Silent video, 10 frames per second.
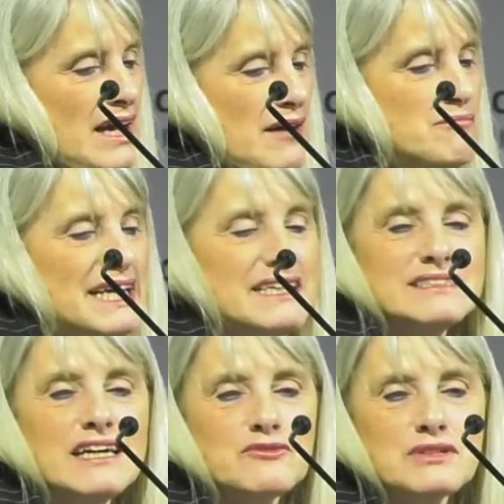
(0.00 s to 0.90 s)

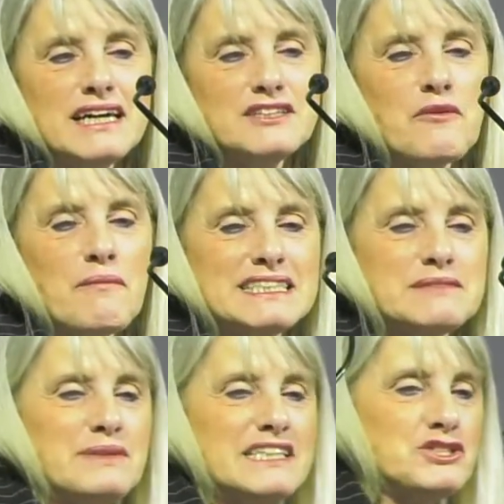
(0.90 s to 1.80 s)
The outline of my
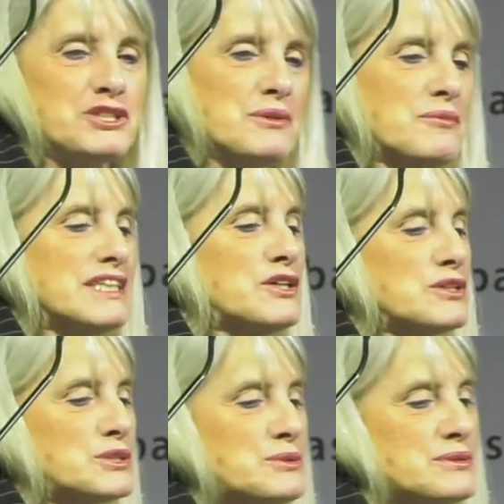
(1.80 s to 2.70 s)
speech will
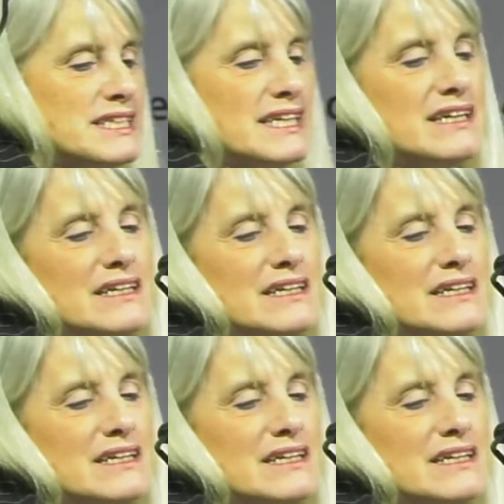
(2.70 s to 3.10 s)
go through the